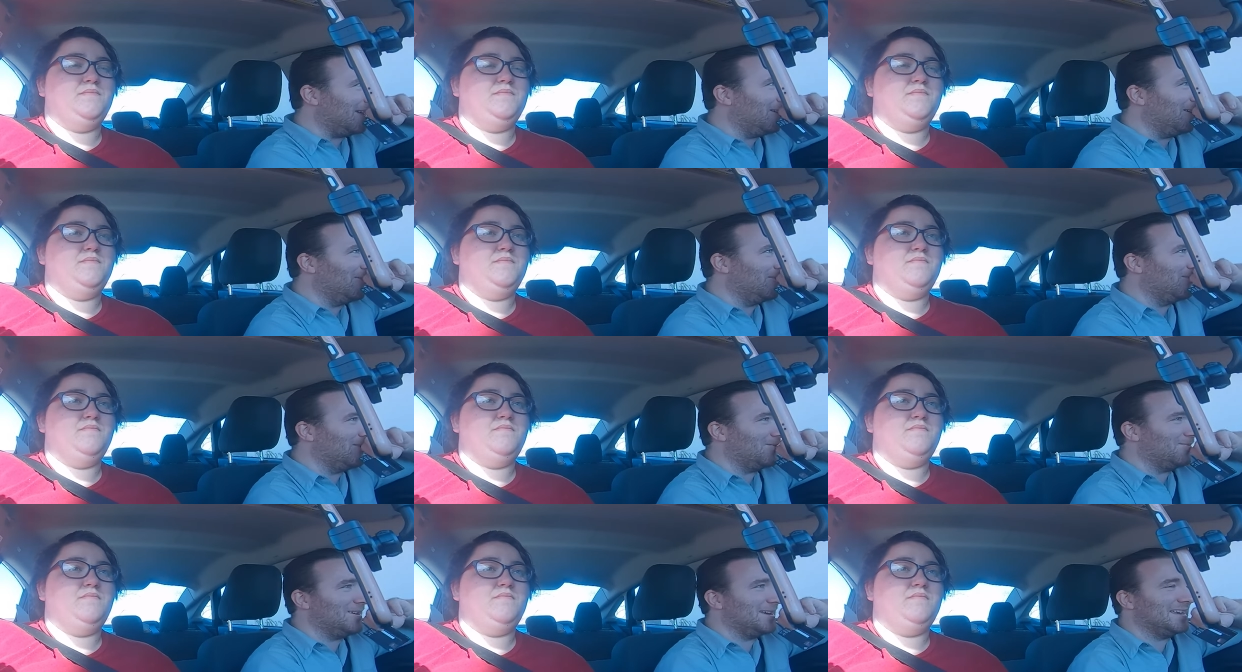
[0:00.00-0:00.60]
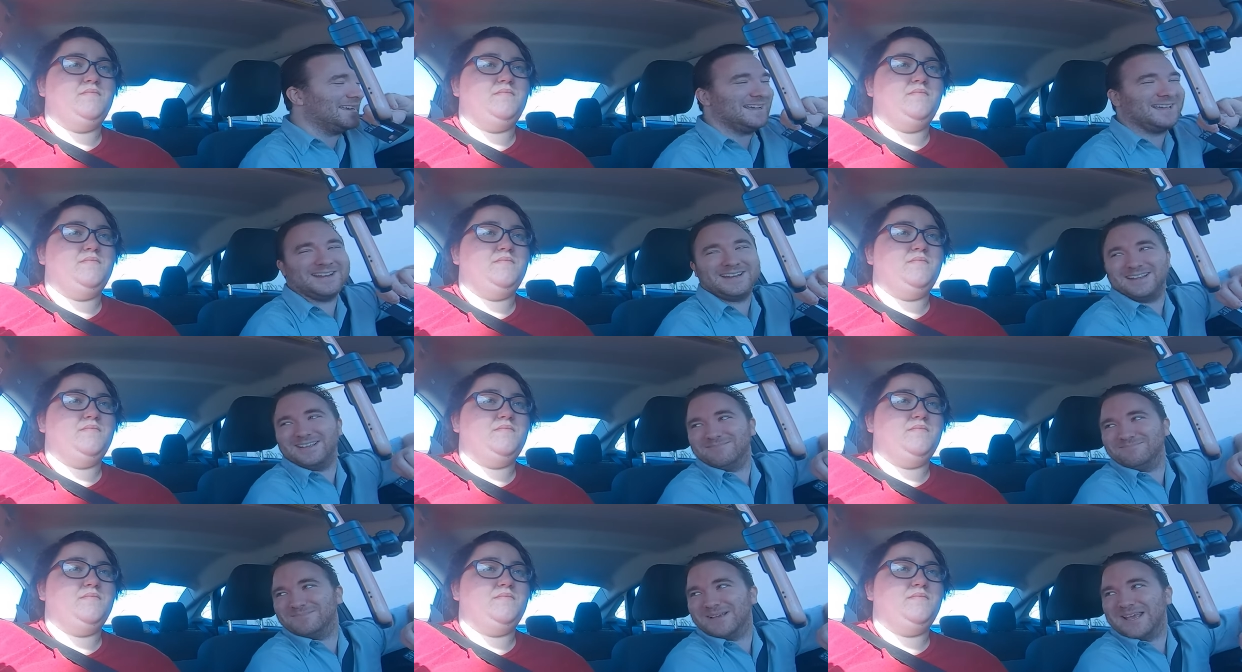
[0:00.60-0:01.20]
Speaker 1: when we get it.
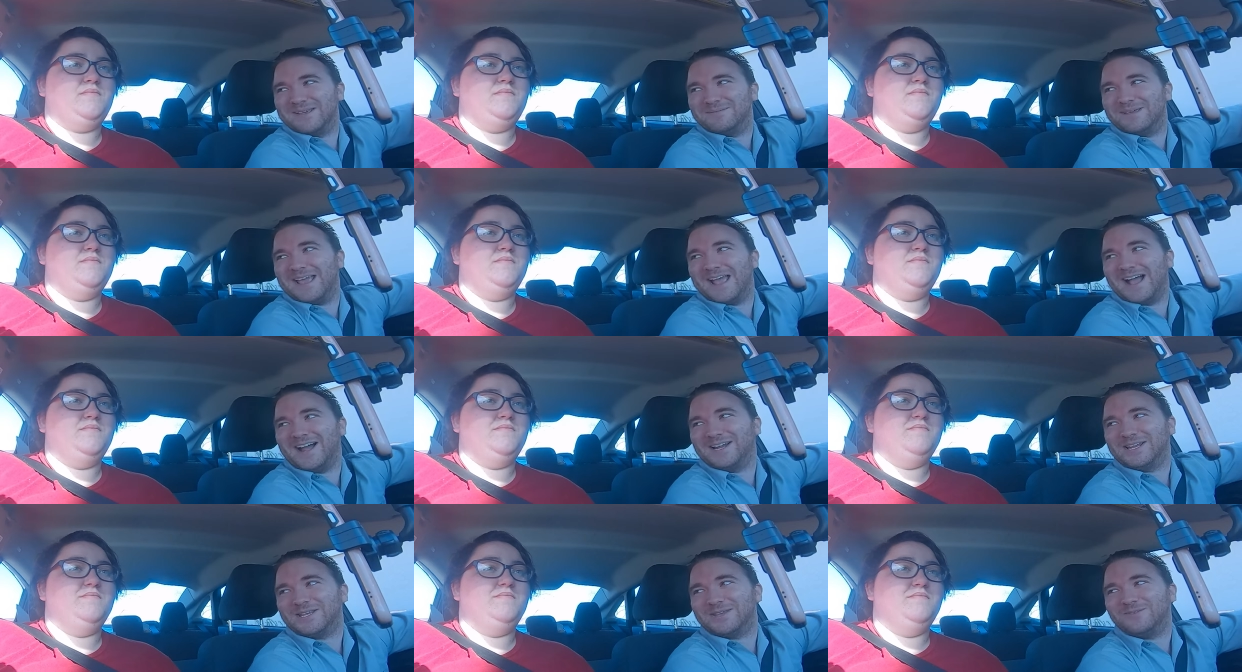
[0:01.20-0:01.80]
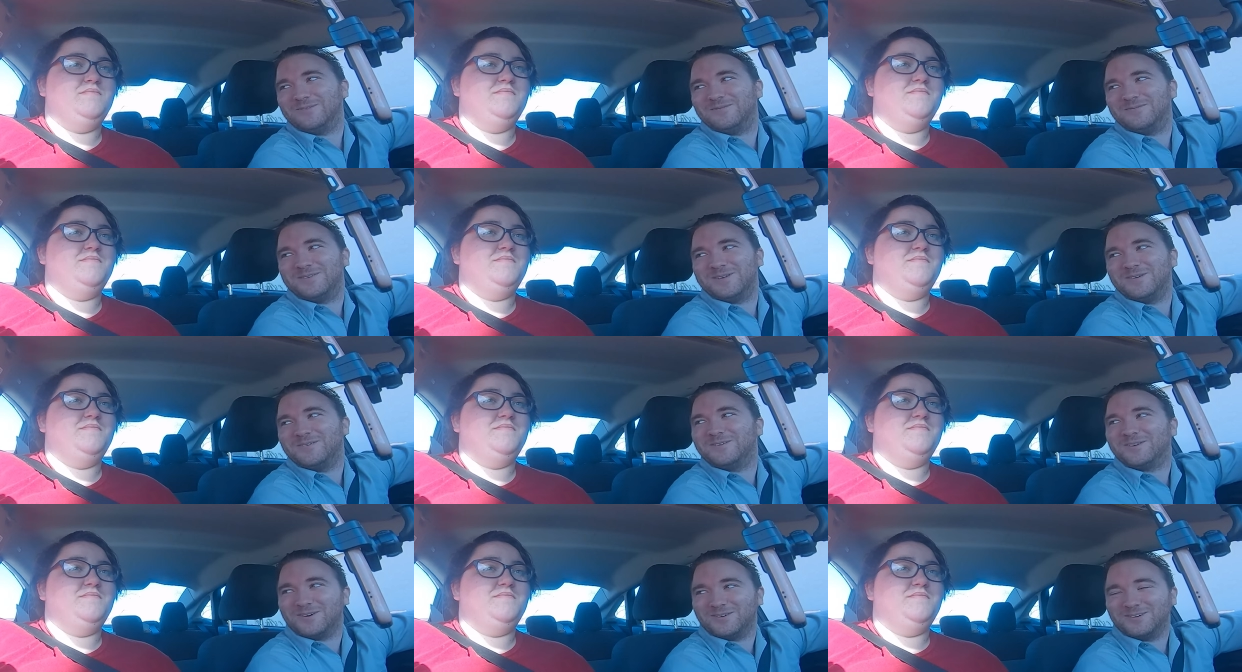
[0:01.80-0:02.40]
Baby, how do you feel
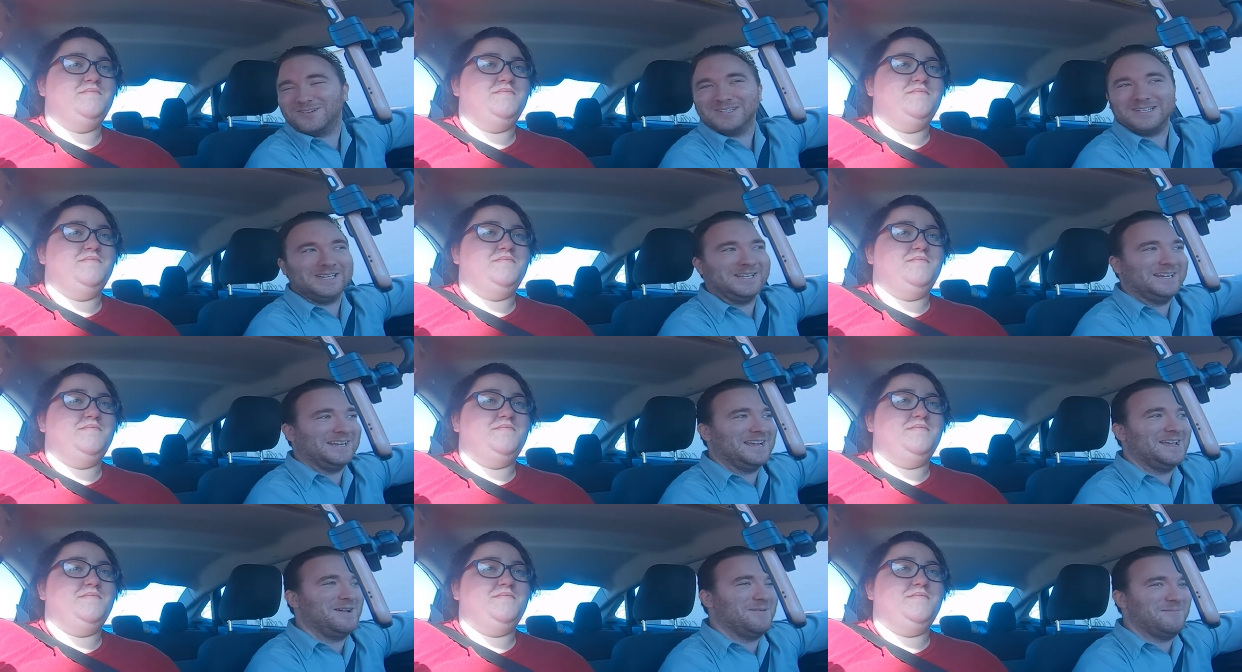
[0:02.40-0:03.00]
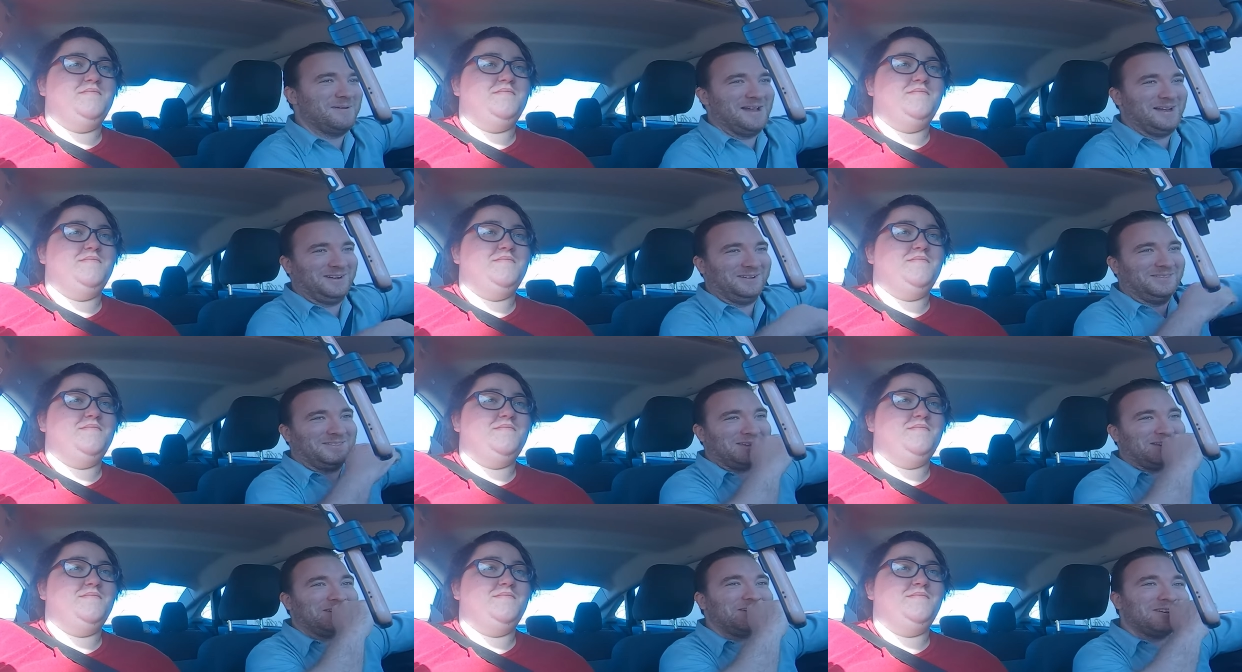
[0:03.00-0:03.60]
currently about the
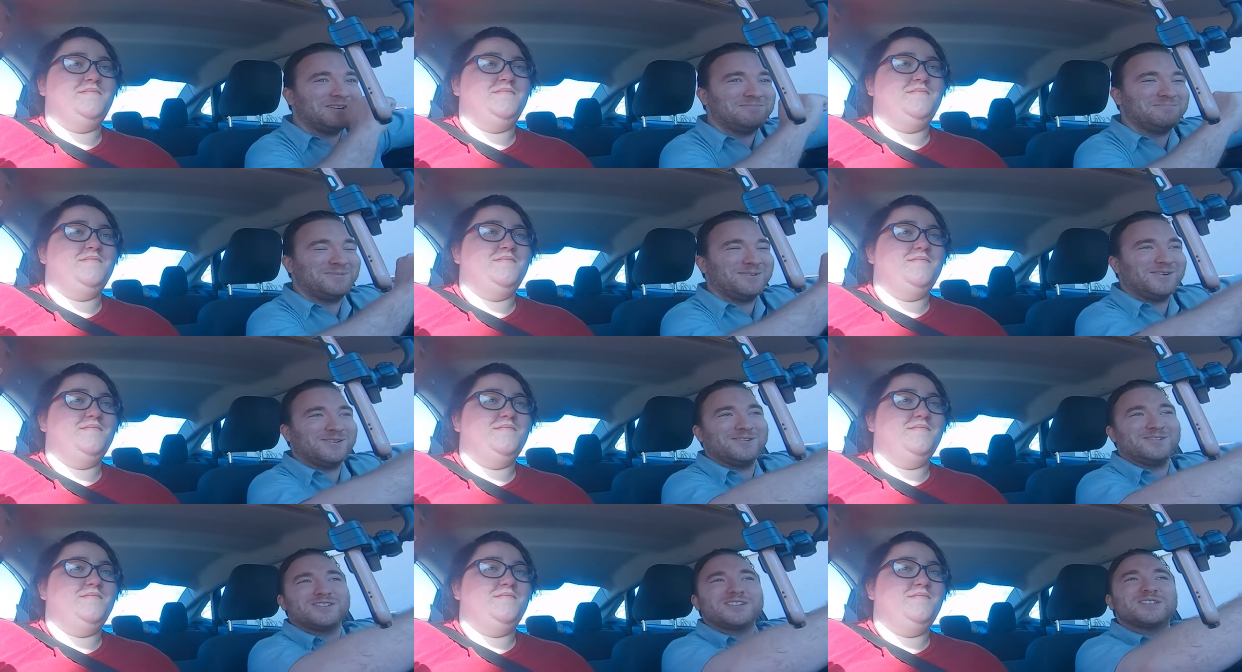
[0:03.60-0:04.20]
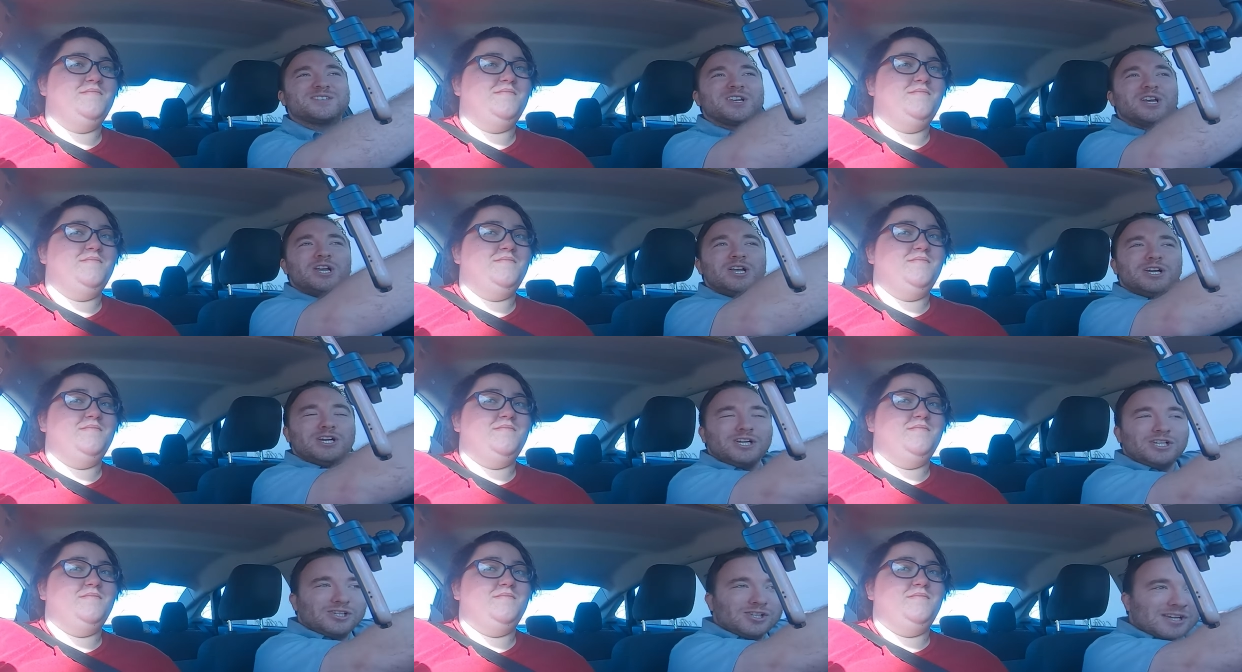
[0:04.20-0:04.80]
Good Burger, just
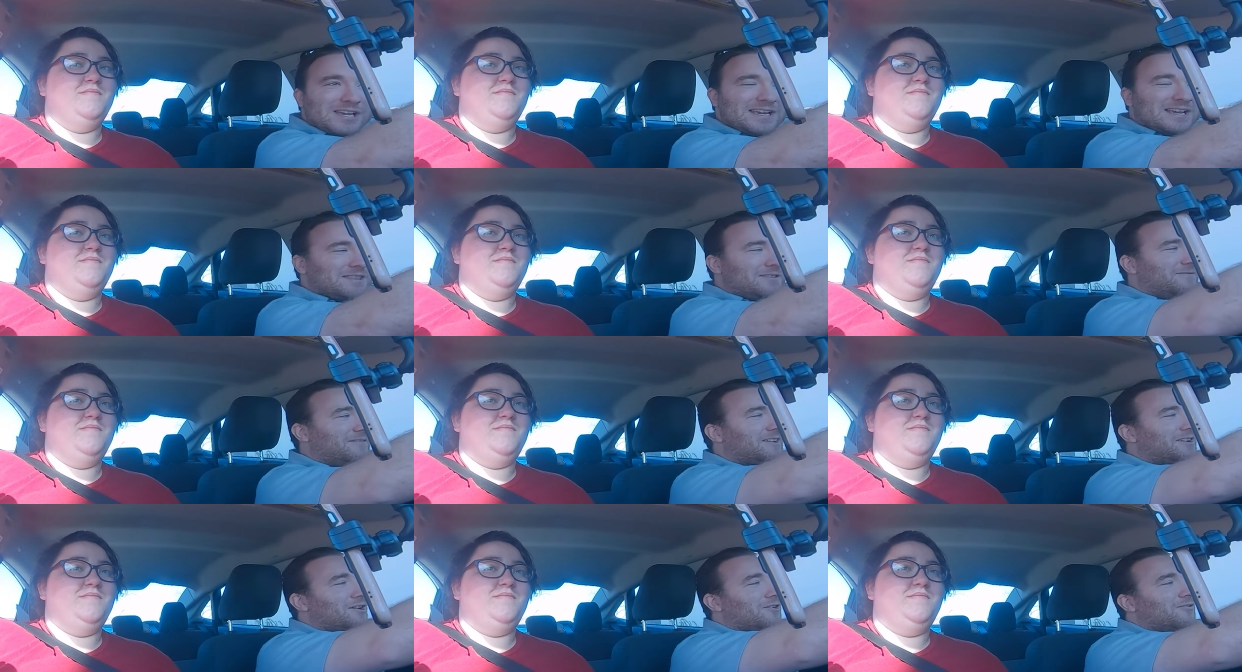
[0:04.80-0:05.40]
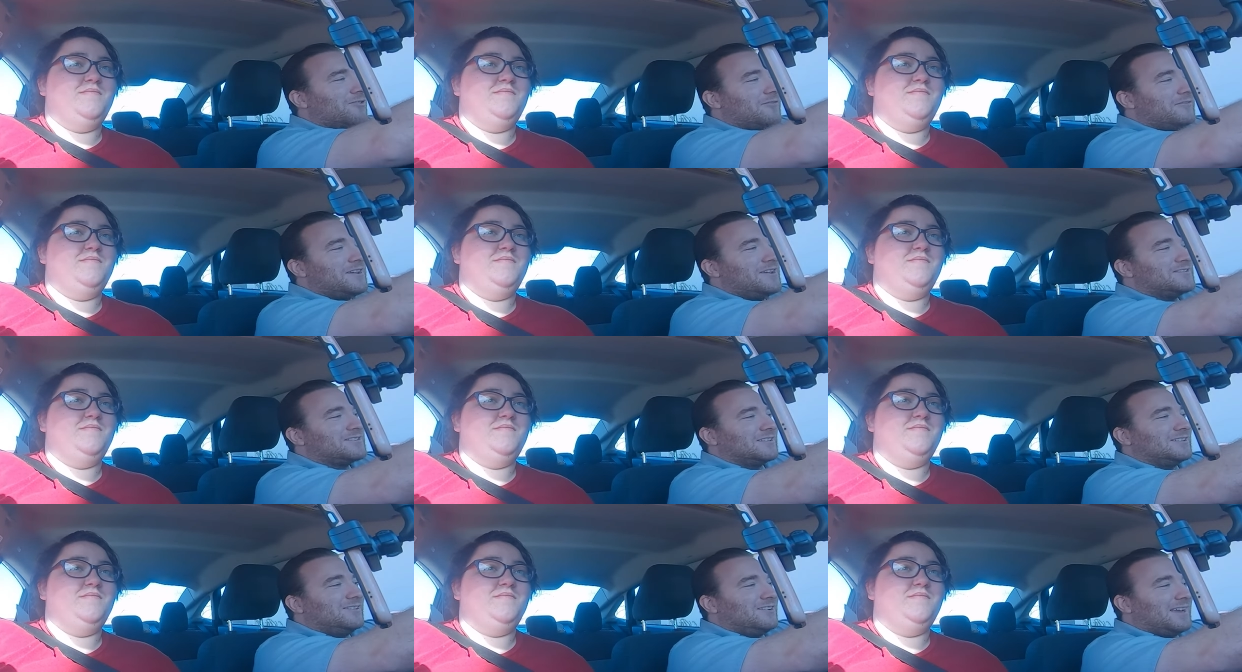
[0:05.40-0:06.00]
looking at the video reviews and
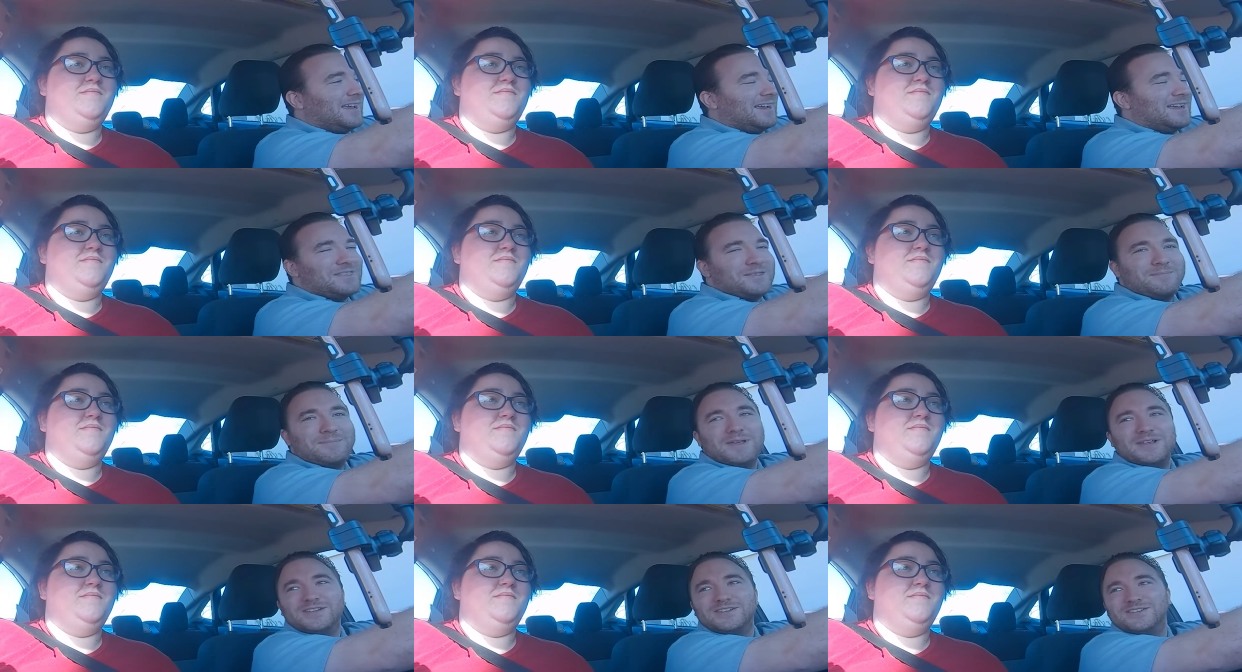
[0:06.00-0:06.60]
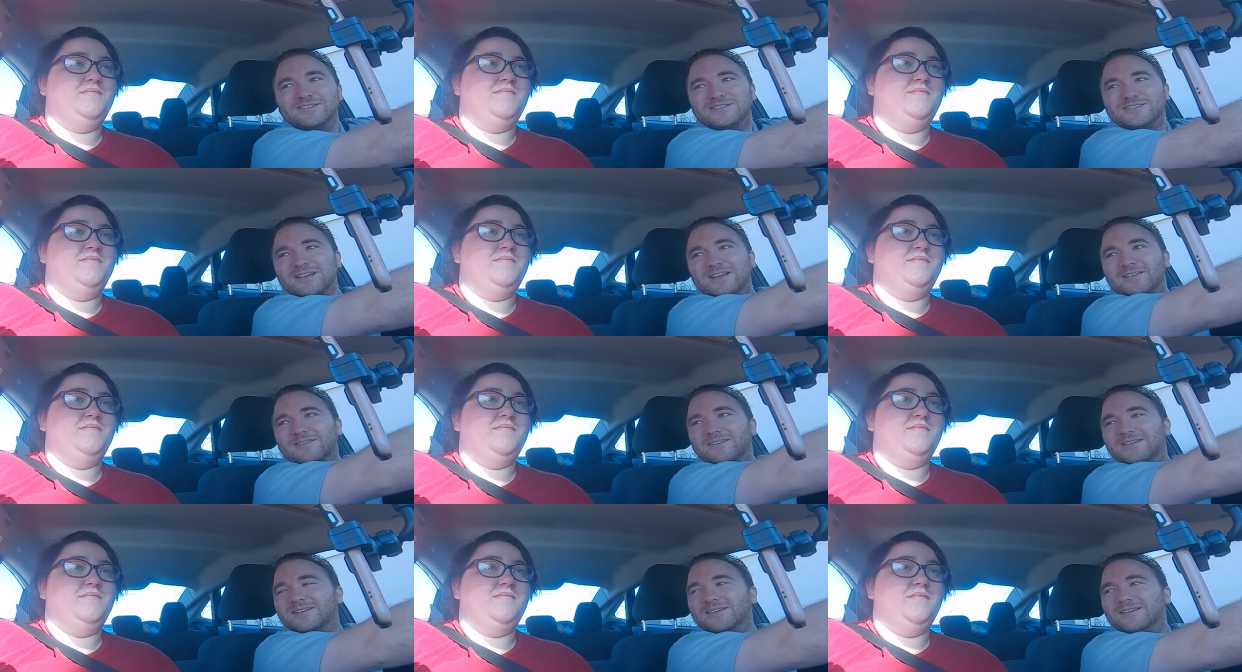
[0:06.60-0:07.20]
looking at the pictures of it?